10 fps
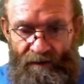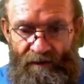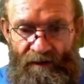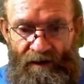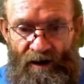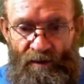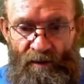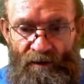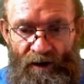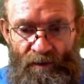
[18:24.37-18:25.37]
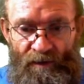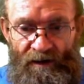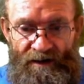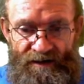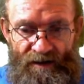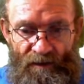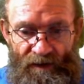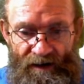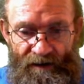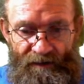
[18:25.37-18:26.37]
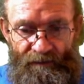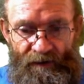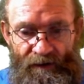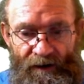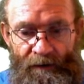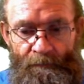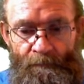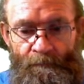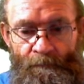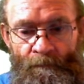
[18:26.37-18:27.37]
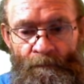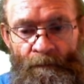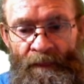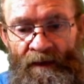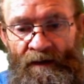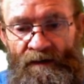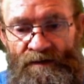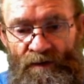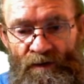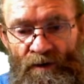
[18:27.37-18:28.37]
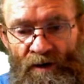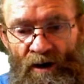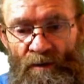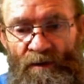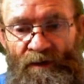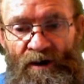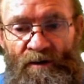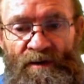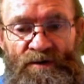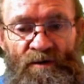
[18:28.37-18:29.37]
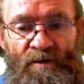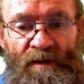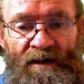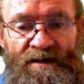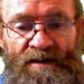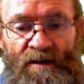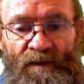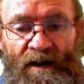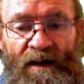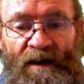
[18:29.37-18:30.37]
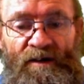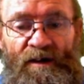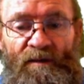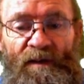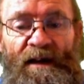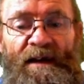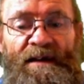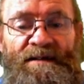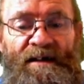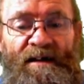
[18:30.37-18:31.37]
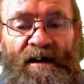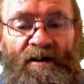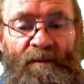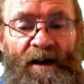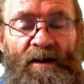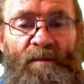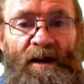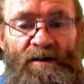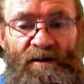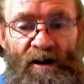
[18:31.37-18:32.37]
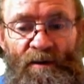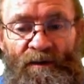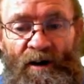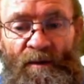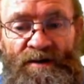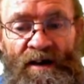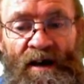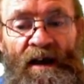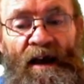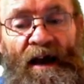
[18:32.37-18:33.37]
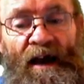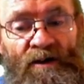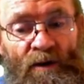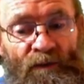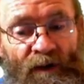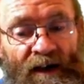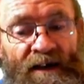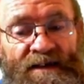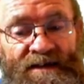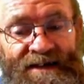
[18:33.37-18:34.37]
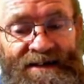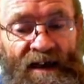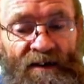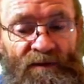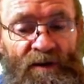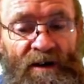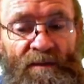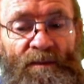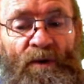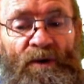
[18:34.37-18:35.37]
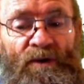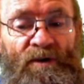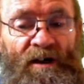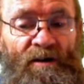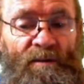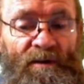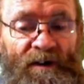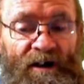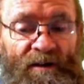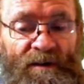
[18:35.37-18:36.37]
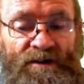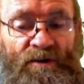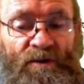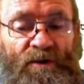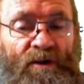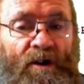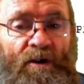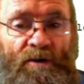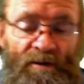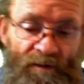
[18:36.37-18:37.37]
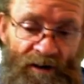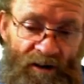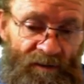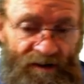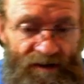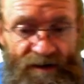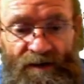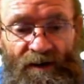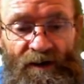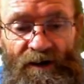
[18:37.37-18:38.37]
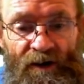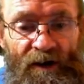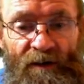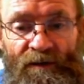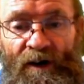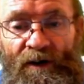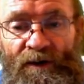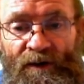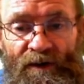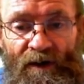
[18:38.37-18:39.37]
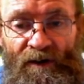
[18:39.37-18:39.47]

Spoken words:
the global variable list over here. Okay, so all your global variables will be listed over here, and you can very easily go and manipulate your global variables. And you quite frankly just have to import your global variables or your local variables, and you don't have to go through the whole